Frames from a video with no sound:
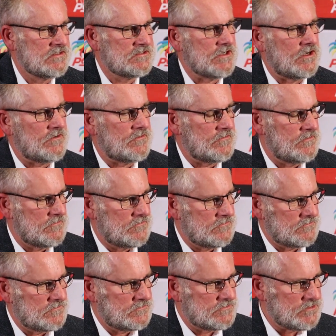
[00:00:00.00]
So
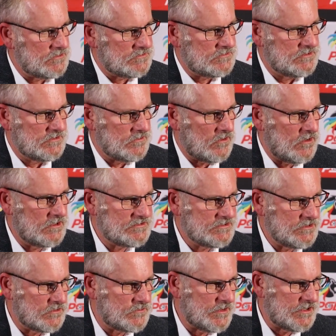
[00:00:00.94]
to
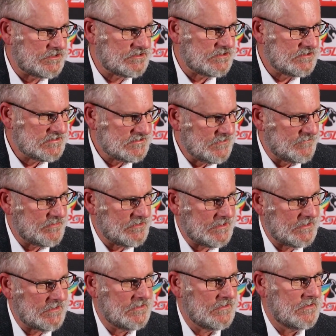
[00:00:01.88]
answer your question
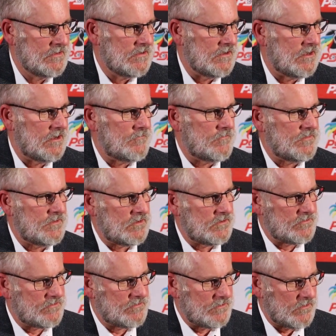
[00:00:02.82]
simply,
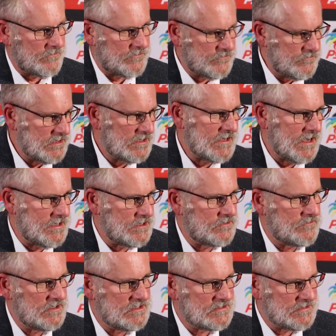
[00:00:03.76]
there are three
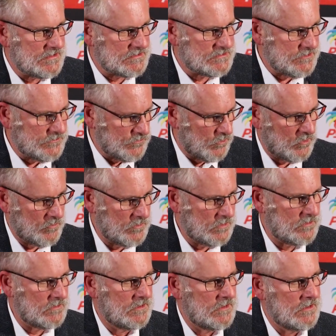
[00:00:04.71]
categories. There's the
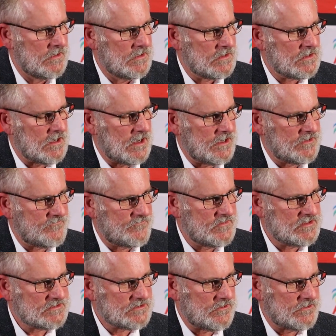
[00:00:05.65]
normal kind of
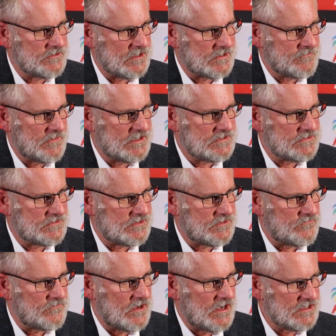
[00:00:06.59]
misconduct matter that
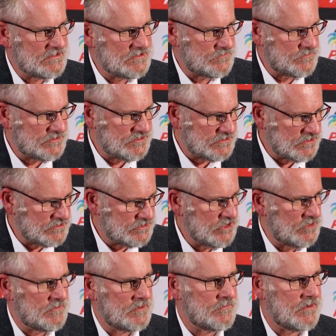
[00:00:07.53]
arises, which is
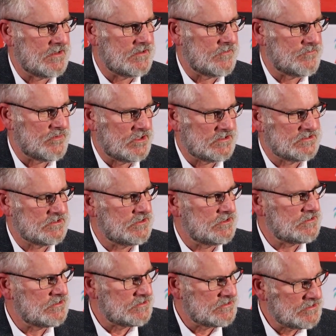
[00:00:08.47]
determined by the
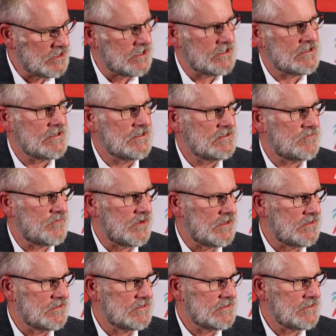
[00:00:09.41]
prosecutor totally
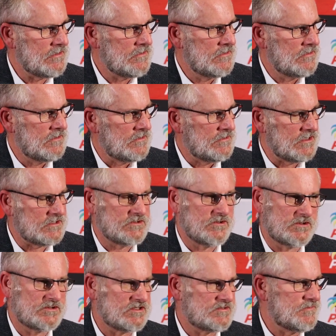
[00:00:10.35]
independently. And that's
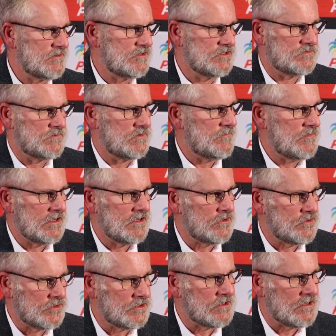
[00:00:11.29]
not just because we're
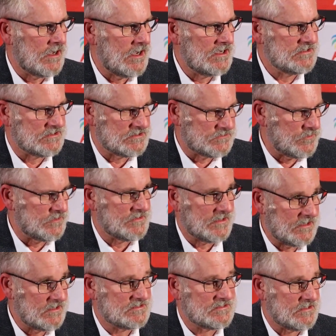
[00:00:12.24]
being good guys, it's what
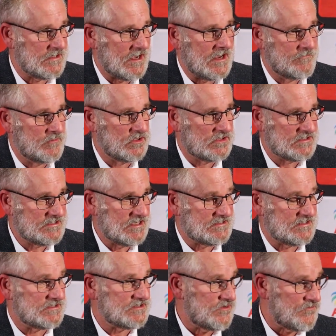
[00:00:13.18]
the NSL handbook
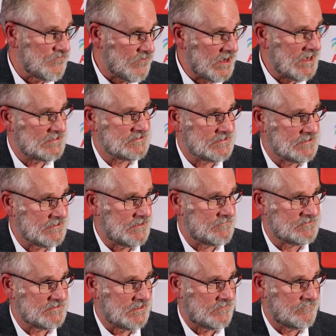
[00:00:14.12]
says. It's a right
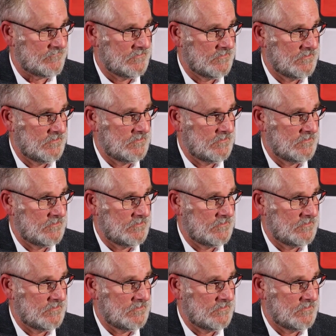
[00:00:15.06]
clubs have.